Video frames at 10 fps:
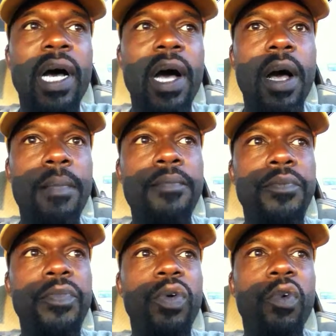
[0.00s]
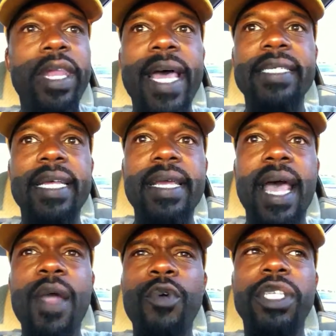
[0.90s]
Um, one last thing,
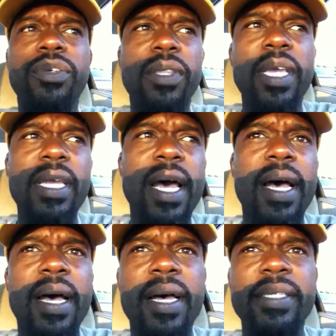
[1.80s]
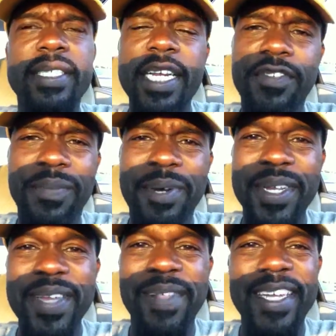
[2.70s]
I went to the uh, Saints
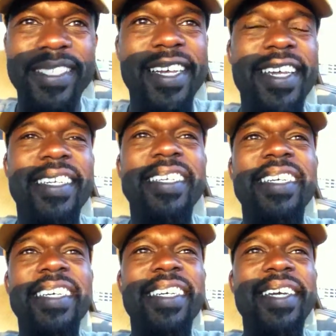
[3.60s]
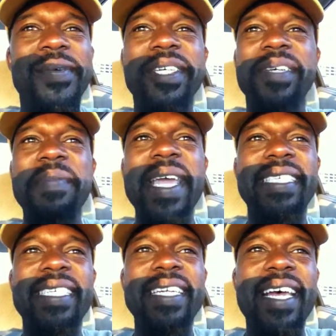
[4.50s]
football game last night. It was
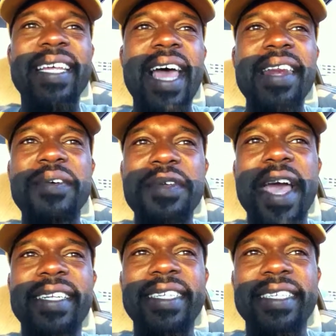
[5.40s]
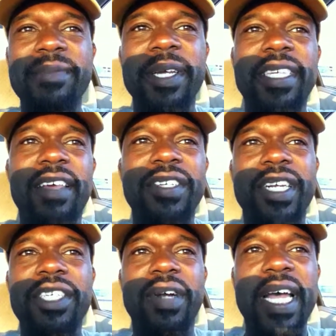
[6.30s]
amazing. I, I know you guys didn't see me on
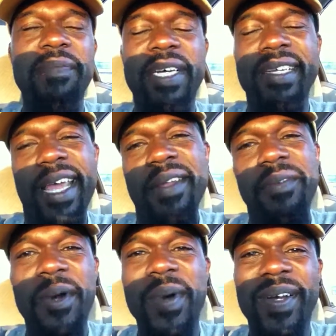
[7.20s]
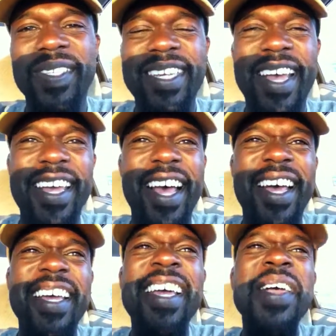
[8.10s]
television. I tried, but hey, oh well.
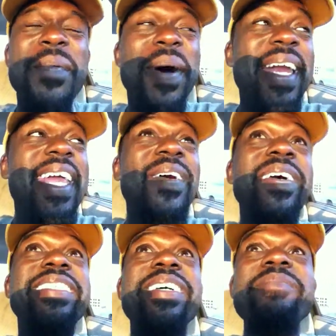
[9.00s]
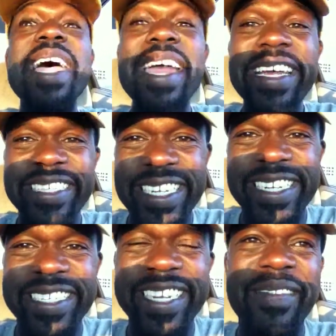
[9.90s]
But it was
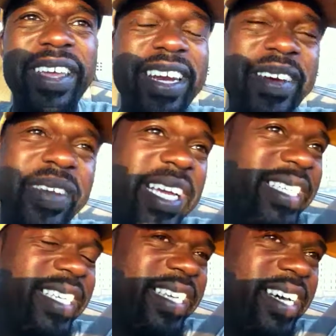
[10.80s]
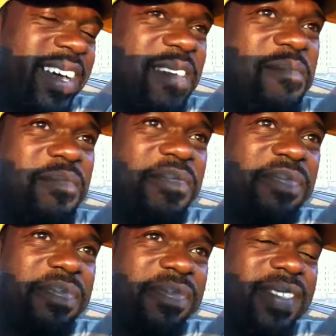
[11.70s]
amazing. I mean, amazing. Um,
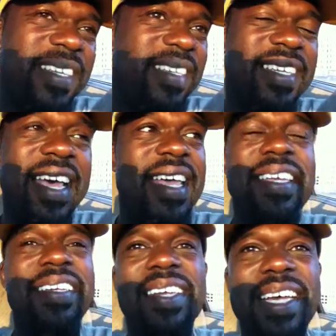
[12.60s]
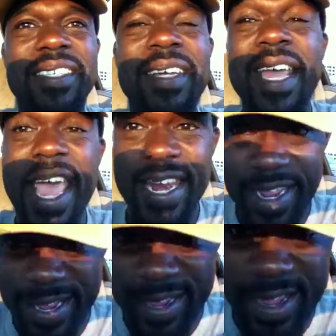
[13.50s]
I, you guys are and.
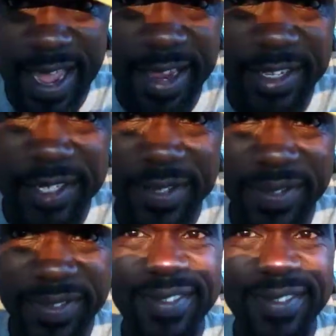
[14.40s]
L S U,